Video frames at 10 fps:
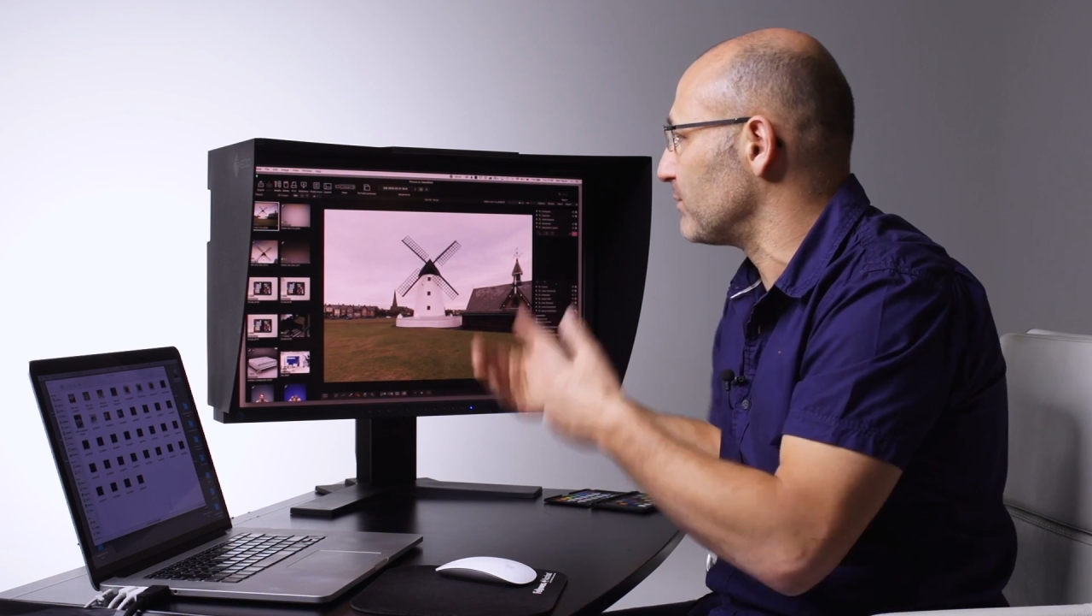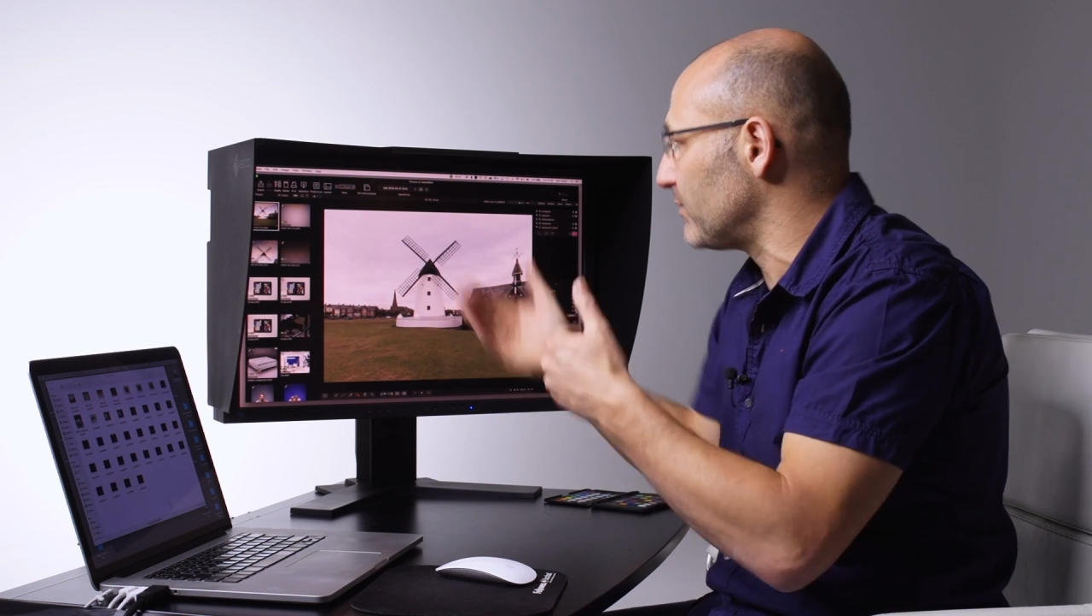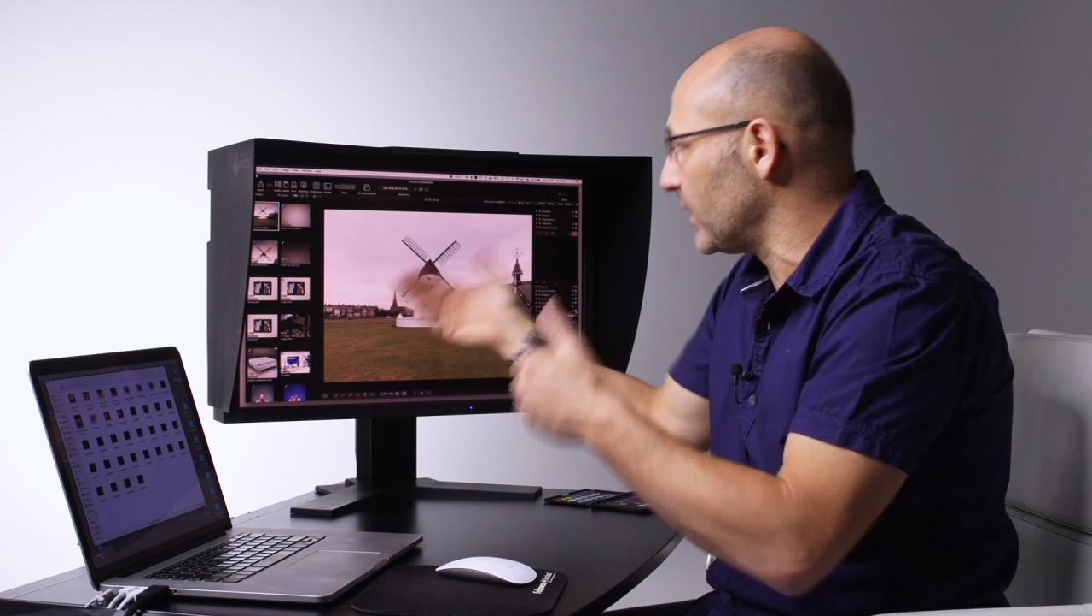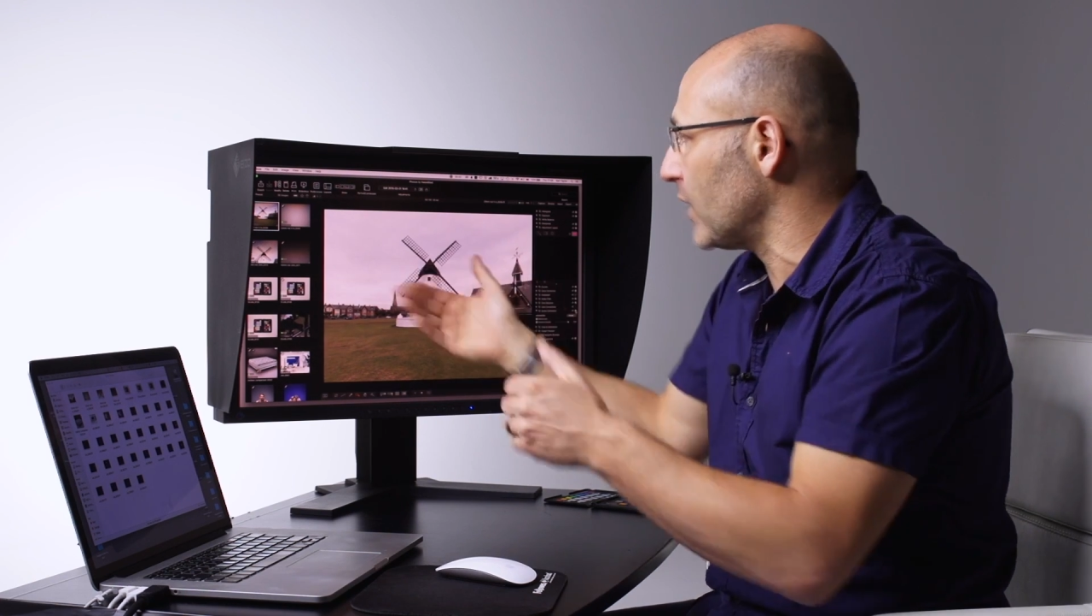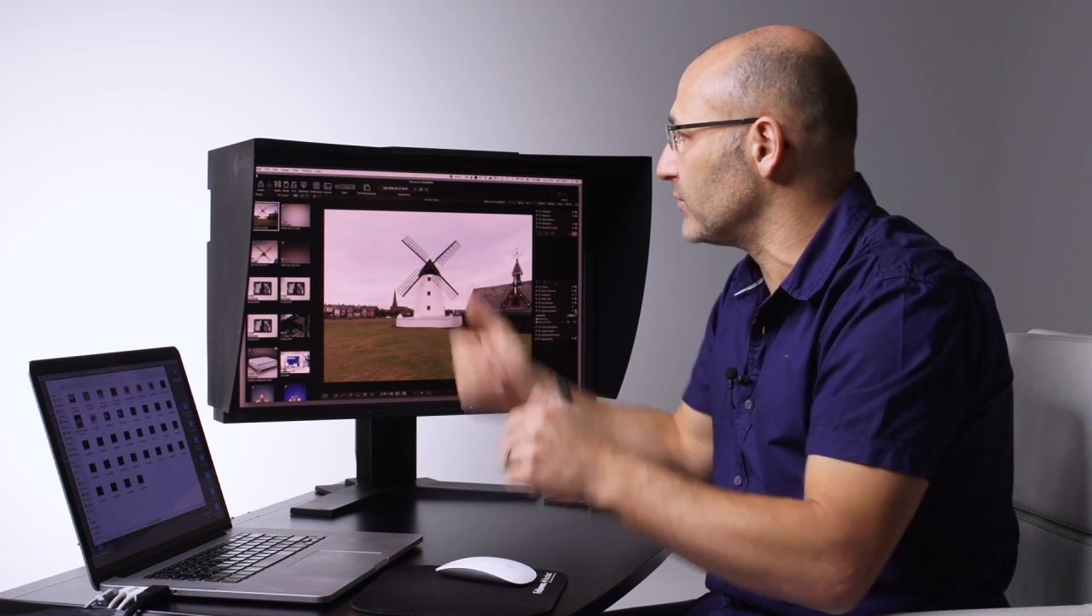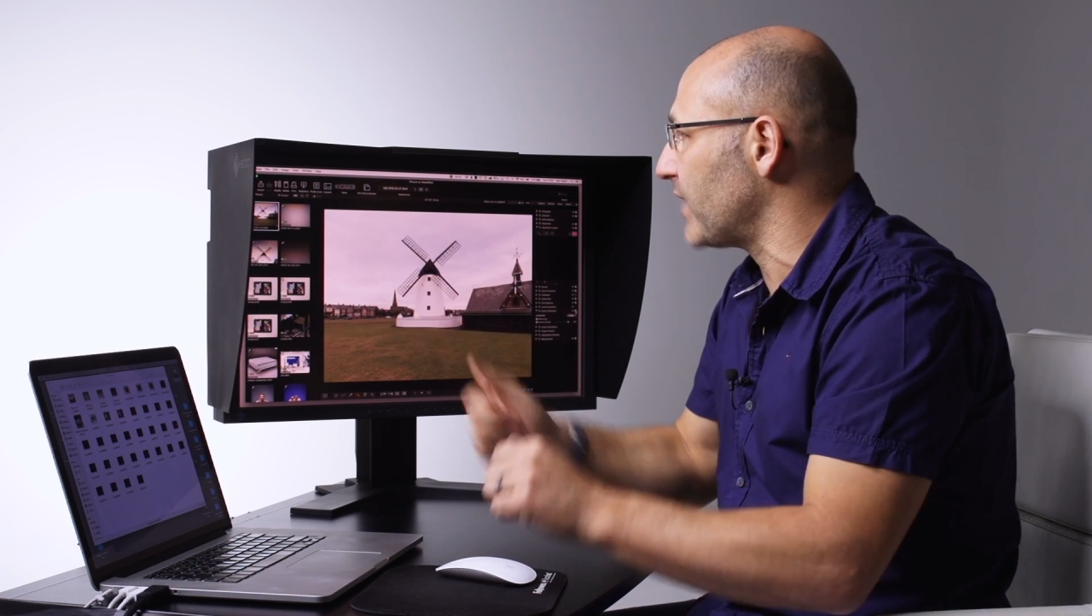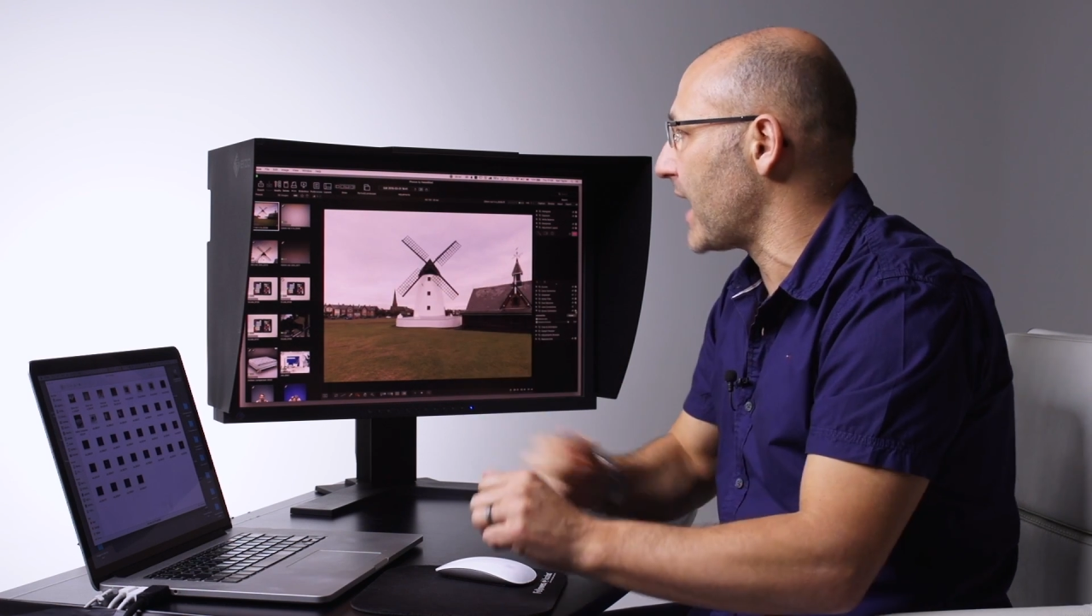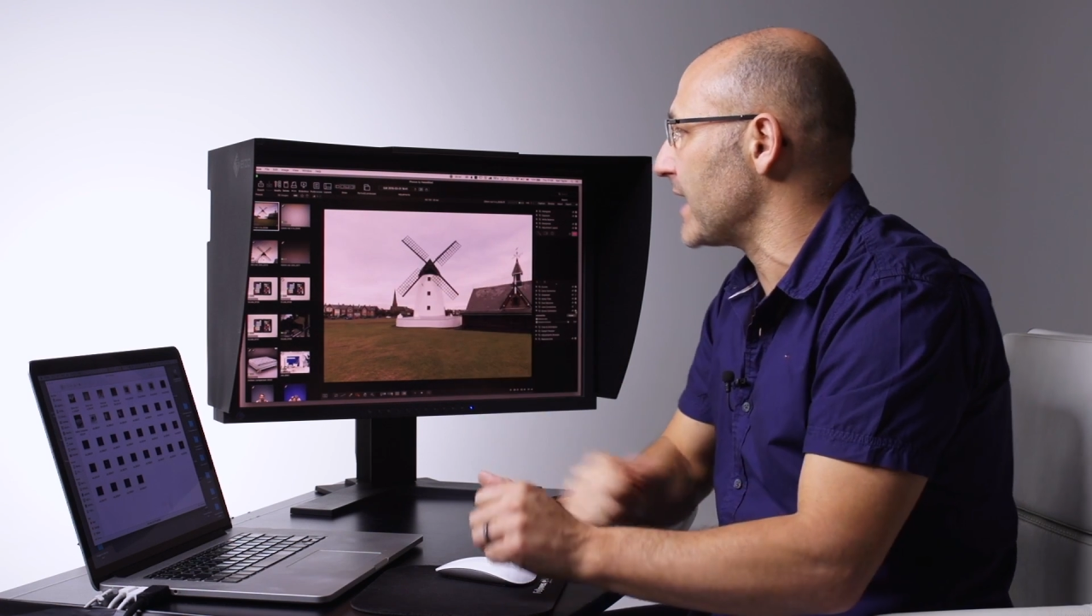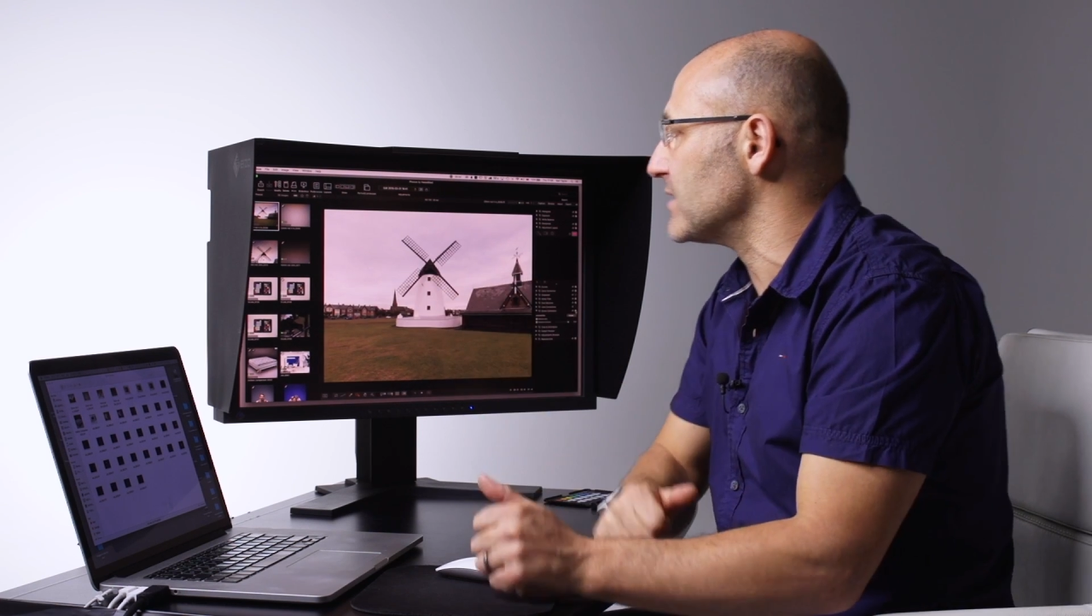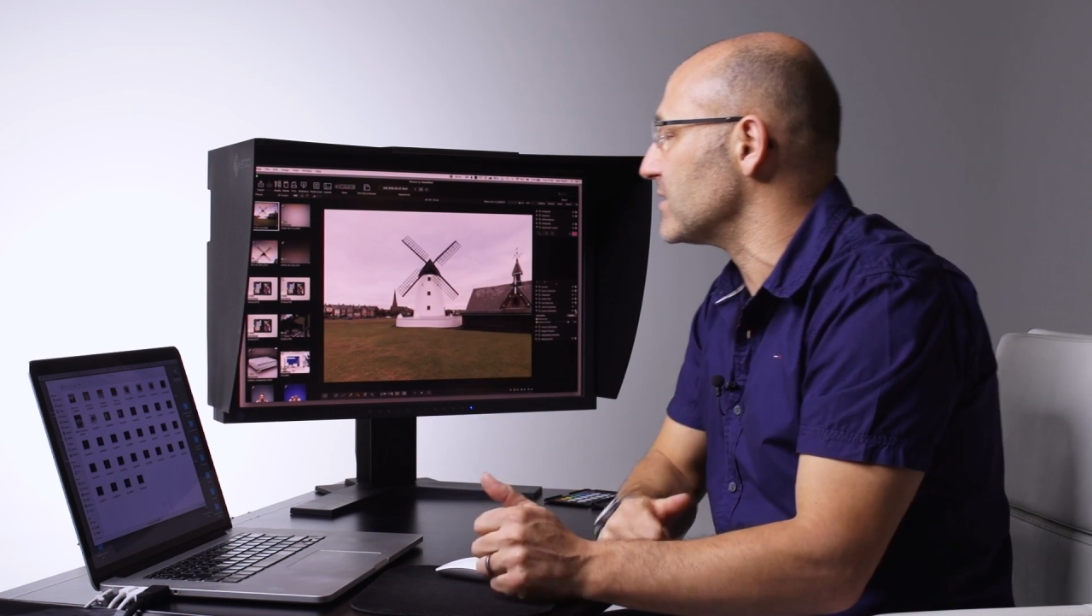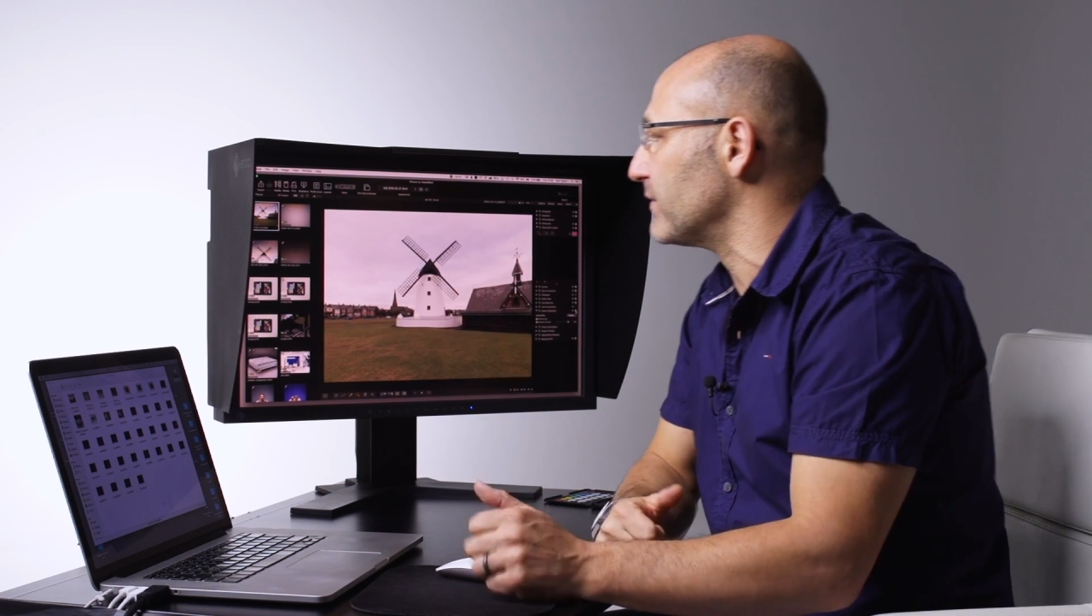load that into